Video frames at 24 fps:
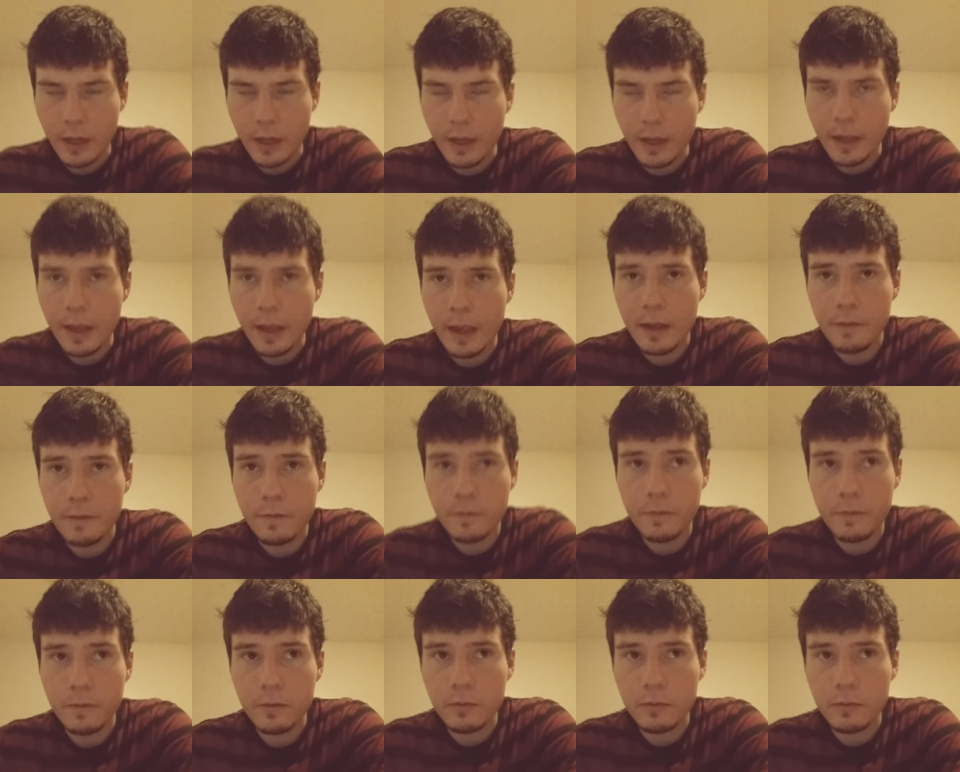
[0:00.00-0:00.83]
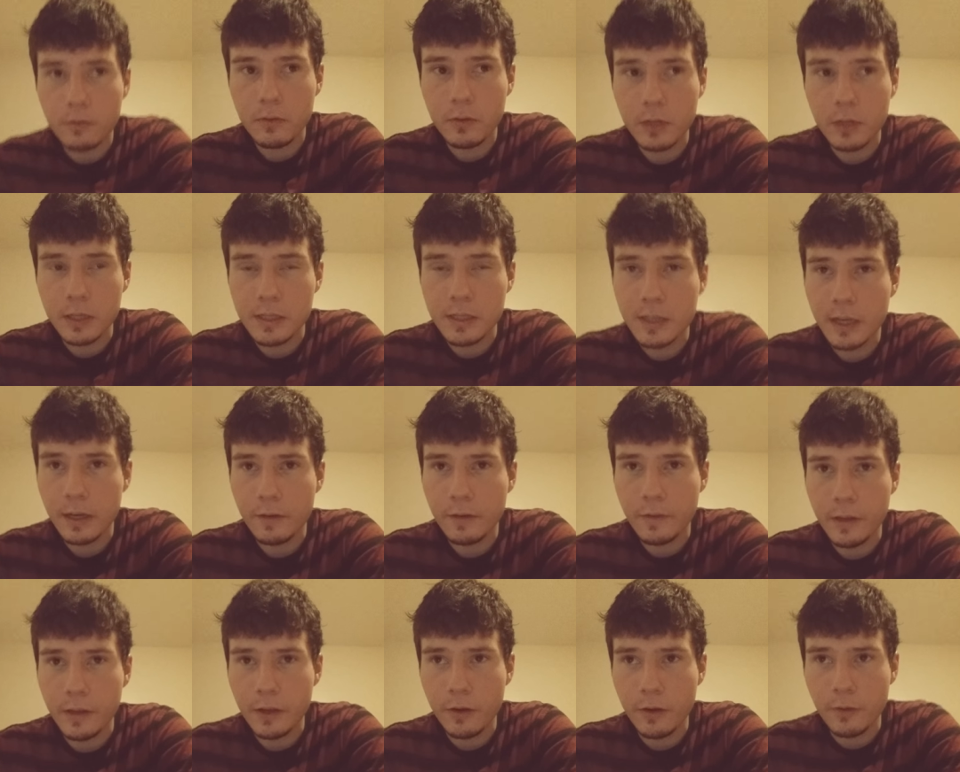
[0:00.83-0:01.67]
I have it's kind
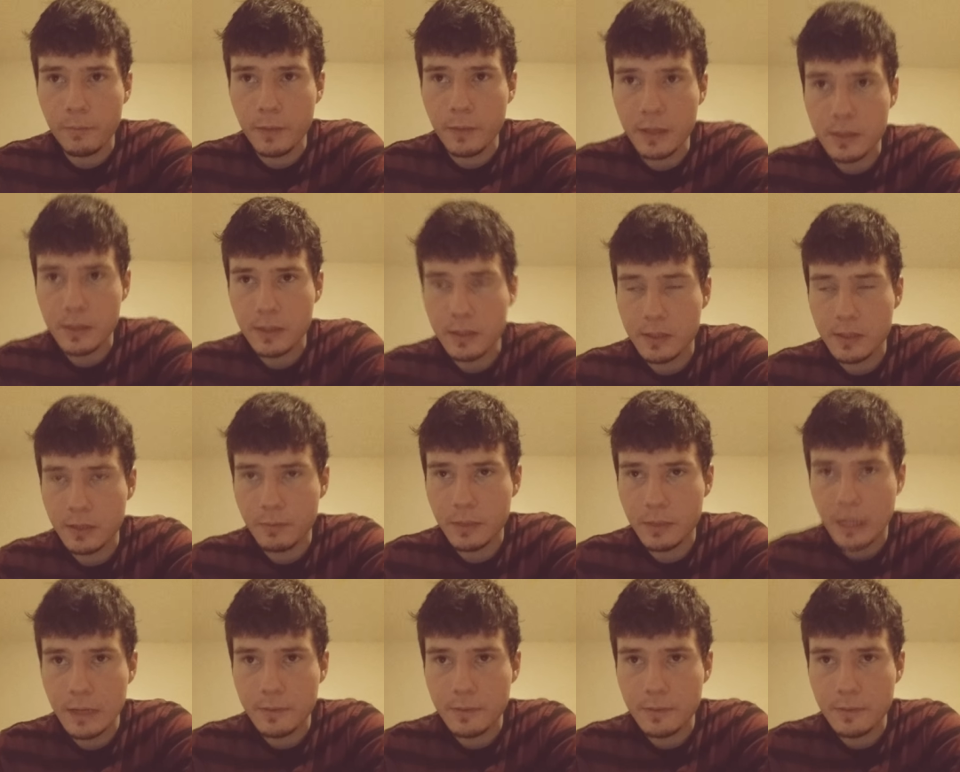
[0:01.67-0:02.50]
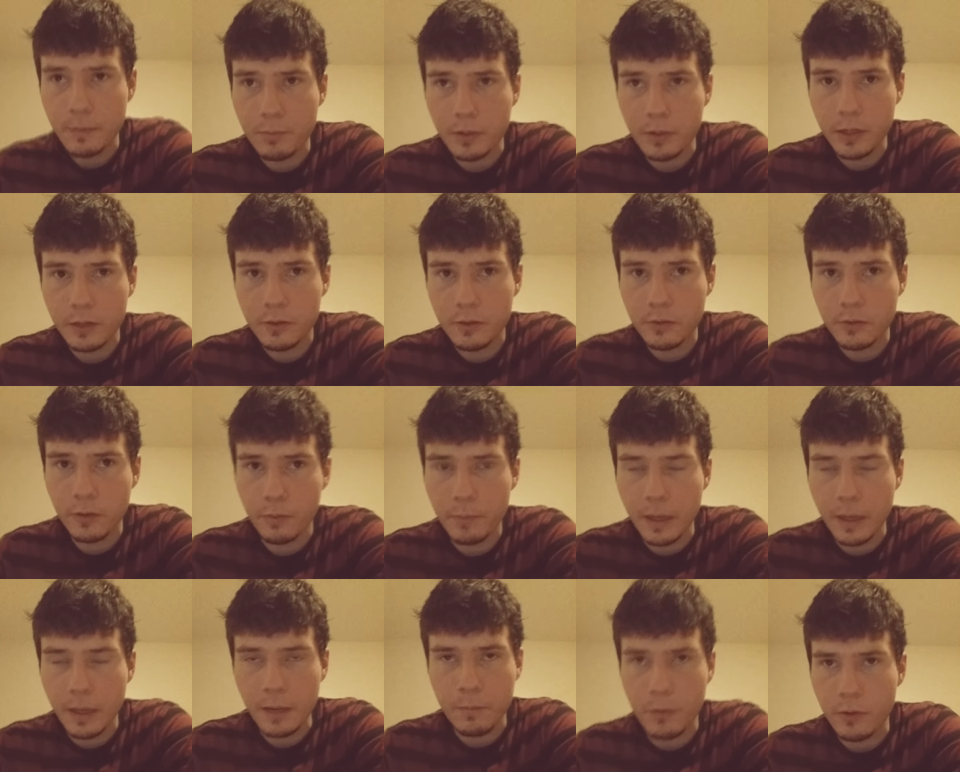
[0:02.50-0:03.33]
of hit or miss because sometimes I put it through
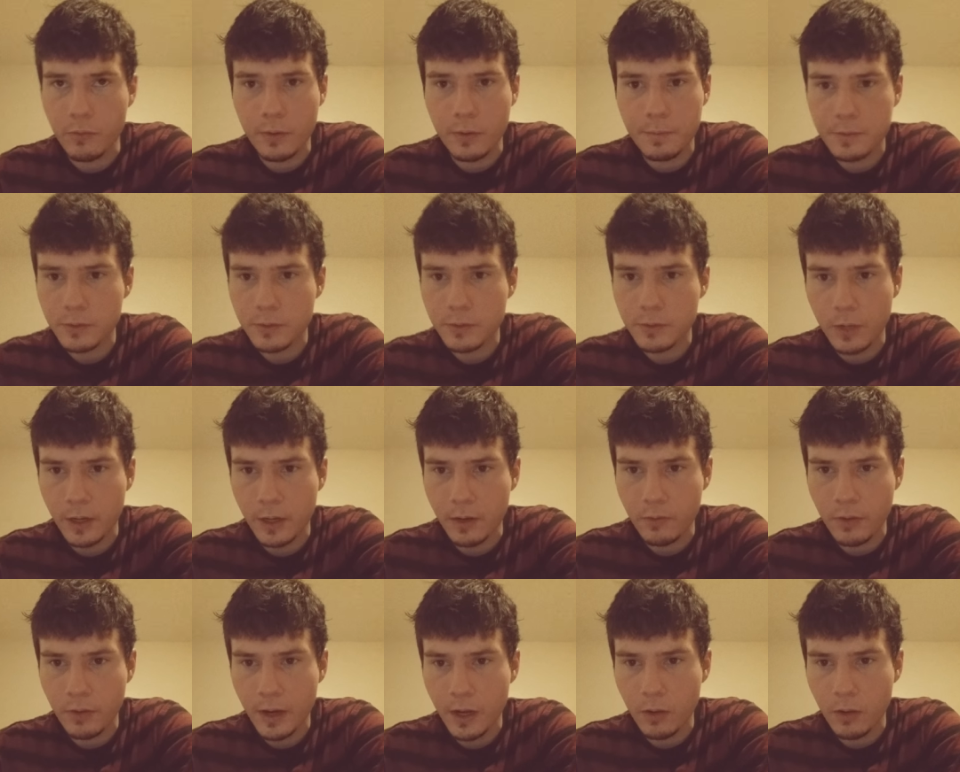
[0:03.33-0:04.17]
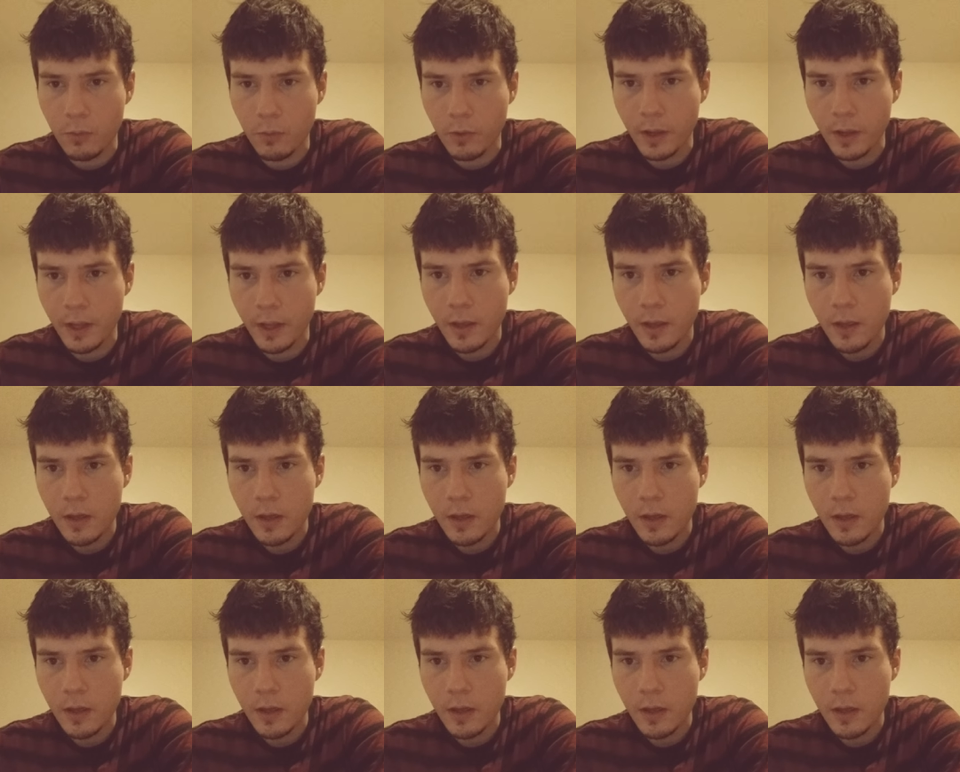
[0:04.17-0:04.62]
the paper and rips away right away.